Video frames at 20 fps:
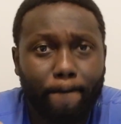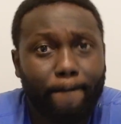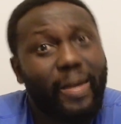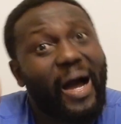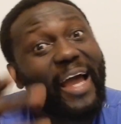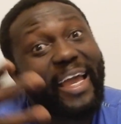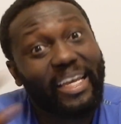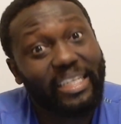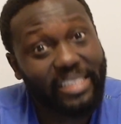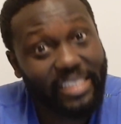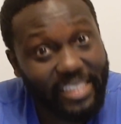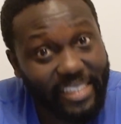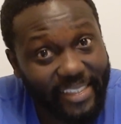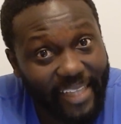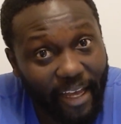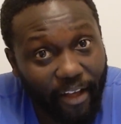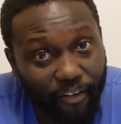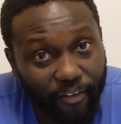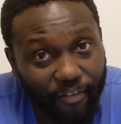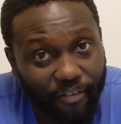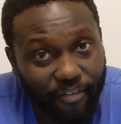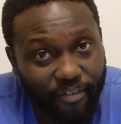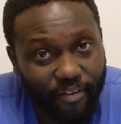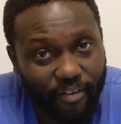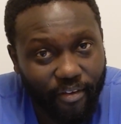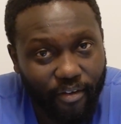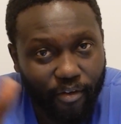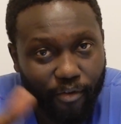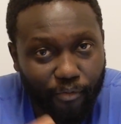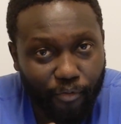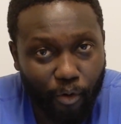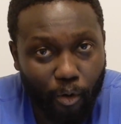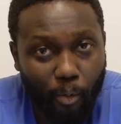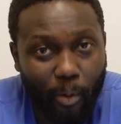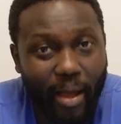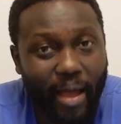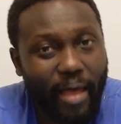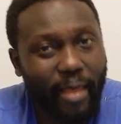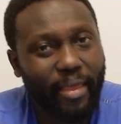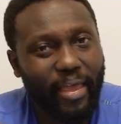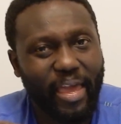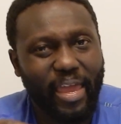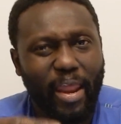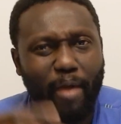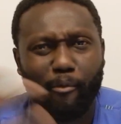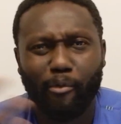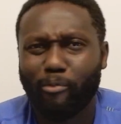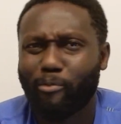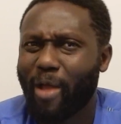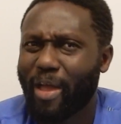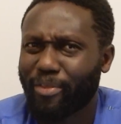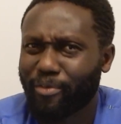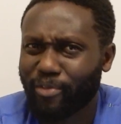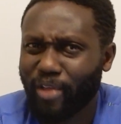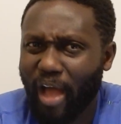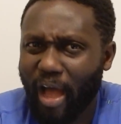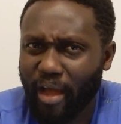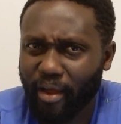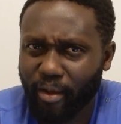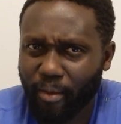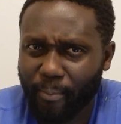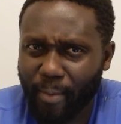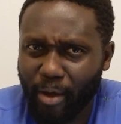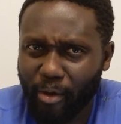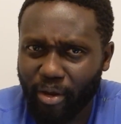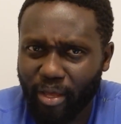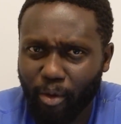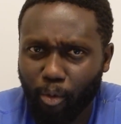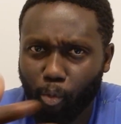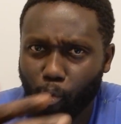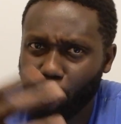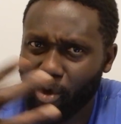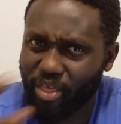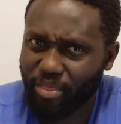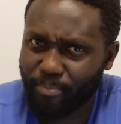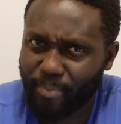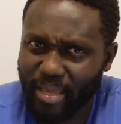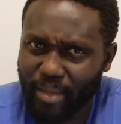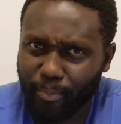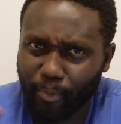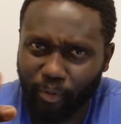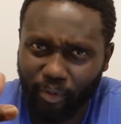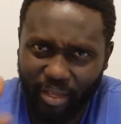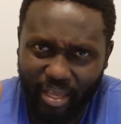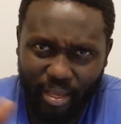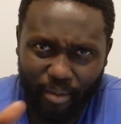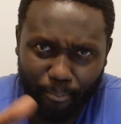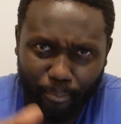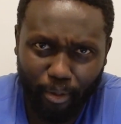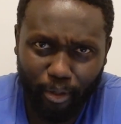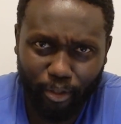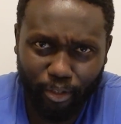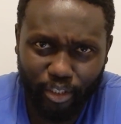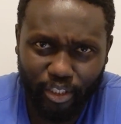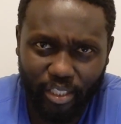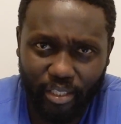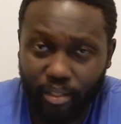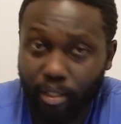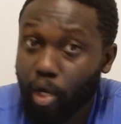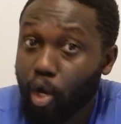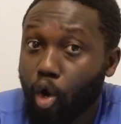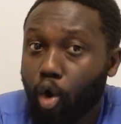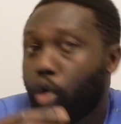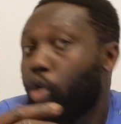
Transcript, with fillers: by itself for a while, and I would rather talk about it with people in person,